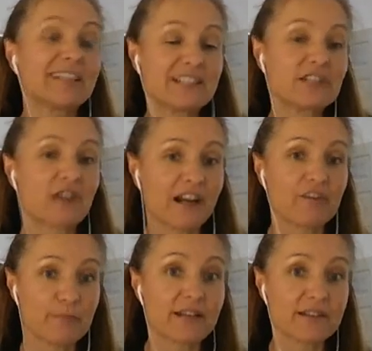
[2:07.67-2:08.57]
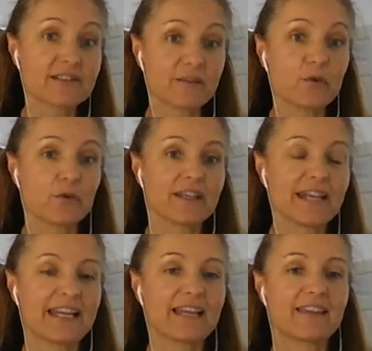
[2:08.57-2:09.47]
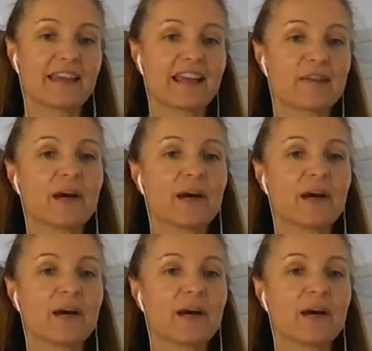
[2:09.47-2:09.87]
integrative medicine more than anything,